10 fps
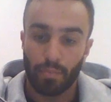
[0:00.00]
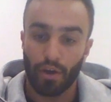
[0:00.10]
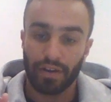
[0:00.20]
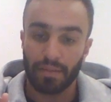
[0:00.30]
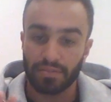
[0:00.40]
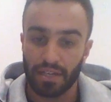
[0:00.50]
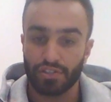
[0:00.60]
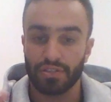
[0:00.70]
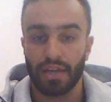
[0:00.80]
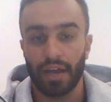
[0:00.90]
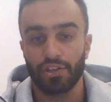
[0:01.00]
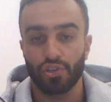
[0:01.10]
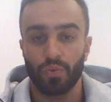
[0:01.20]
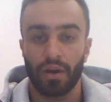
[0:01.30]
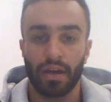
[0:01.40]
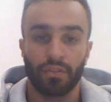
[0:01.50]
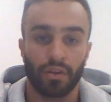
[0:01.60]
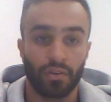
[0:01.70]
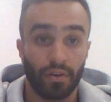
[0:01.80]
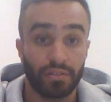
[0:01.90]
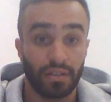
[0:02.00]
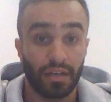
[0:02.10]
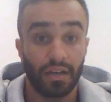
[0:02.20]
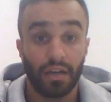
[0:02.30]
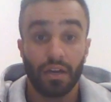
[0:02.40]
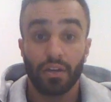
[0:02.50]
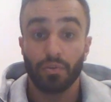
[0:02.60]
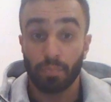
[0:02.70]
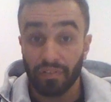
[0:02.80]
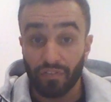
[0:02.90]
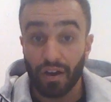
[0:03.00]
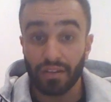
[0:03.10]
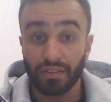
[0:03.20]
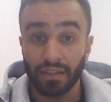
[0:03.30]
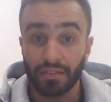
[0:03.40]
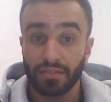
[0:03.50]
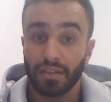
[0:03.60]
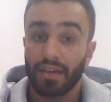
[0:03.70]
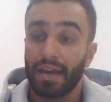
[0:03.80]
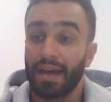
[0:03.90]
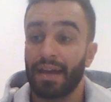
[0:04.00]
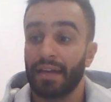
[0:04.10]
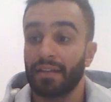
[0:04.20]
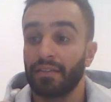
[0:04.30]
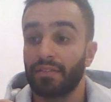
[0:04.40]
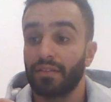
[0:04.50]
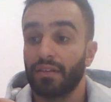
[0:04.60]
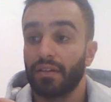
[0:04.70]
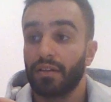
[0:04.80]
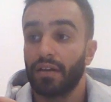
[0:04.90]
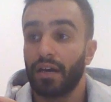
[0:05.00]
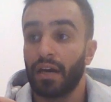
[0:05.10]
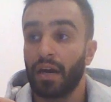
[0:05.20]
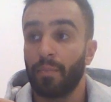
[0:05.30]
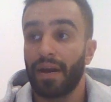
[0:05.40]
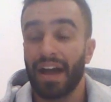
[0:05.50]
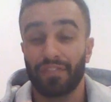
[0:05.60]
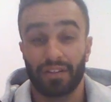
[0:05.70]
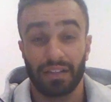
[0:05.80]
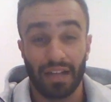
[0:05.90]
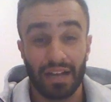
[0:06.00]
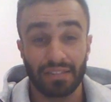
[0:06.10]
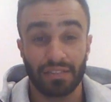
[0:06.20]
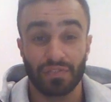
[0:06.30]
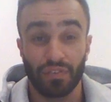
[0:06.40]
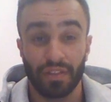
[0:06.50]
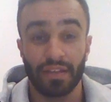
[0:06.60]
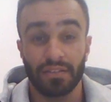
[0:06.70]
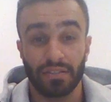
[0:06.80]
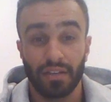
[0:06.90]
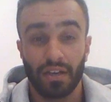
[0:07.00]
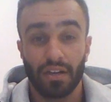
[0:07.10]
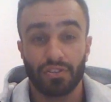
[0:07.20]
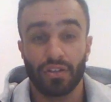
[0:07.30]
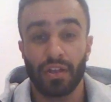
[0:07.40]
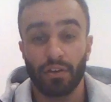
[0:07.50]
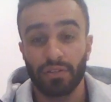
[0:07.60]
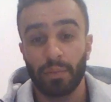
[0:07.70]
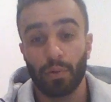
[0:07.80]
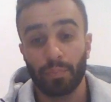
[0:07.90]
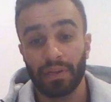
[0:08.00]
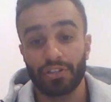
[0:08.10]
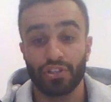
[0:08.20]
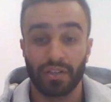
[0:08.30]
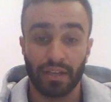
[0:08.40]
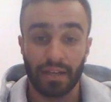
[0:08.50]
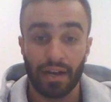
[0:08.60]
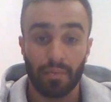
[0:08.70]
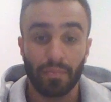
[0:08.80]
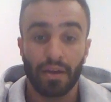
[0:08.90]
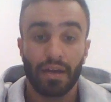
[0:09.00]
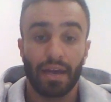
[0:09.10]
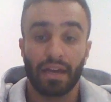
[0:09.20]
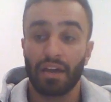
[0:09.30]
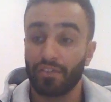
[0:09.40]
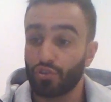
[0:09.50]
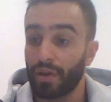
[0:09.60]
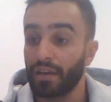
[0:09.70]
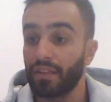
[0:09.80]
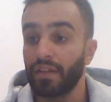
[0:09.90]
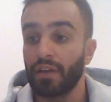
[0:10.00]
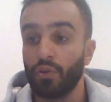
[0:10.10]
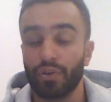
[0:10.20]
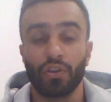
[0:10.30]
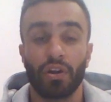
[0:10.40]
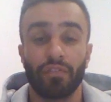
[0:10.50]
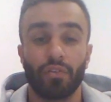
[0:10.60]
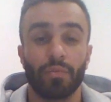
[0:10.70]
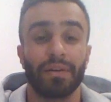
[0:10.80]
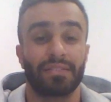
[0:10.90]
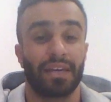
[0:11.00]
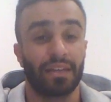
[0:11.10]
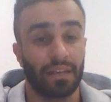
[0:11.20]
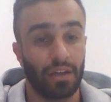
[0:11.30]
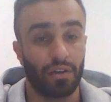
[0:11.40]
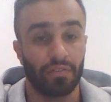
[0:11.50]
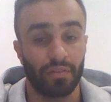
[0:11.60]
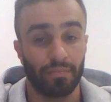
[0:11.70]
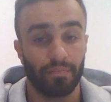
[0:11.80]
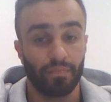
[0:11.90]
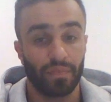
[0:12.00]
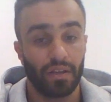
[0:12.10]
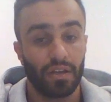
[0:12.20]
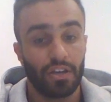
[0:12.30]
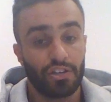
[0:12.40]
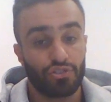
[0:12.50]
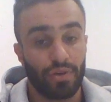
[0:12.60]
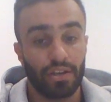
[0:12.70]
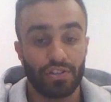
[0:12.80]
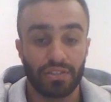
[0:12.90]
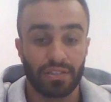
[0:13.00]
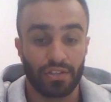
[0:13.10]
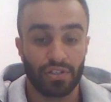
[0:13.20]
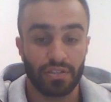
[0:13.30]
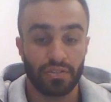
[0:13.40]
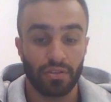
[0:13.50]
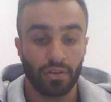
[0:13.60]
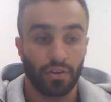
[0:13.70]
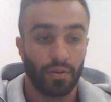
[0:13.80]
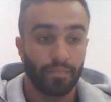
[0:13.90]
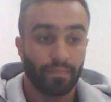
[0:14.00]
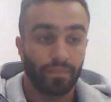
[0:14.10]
Programs such as the HUR and the COTA provide these and have classes for these so the elderly population can come and have a trainer there looking over them and taking care of them. Strategies such as the